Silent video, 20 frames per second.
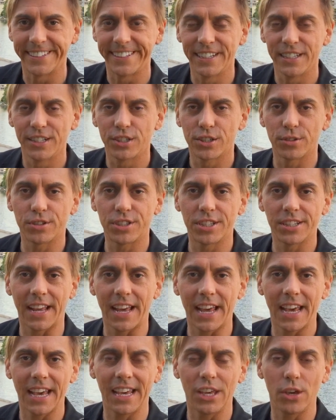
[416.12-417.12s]
So
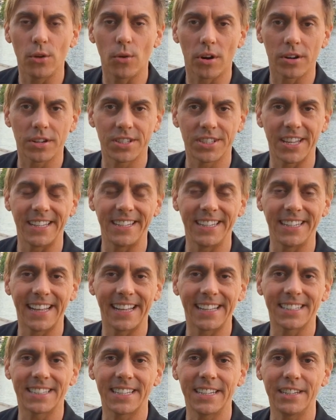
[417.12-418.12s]
today you are sending
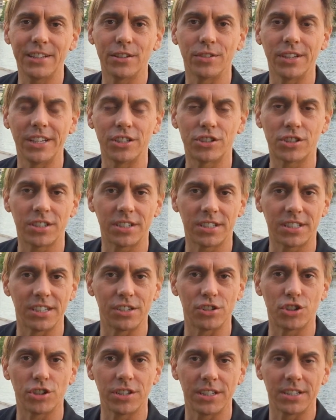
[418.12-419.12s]
that signal. Each
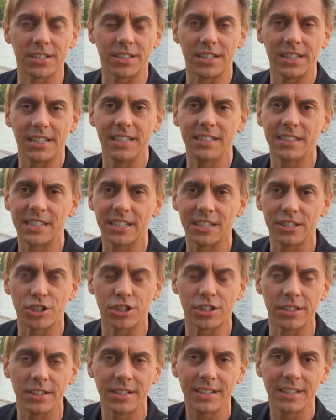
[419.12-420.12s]
decision is an
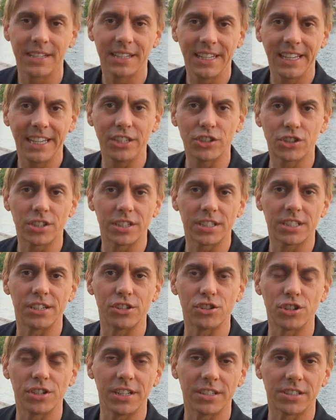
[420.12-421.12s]
incision. Each
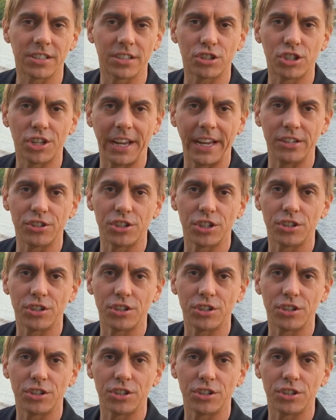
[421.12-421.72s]
decision is a change in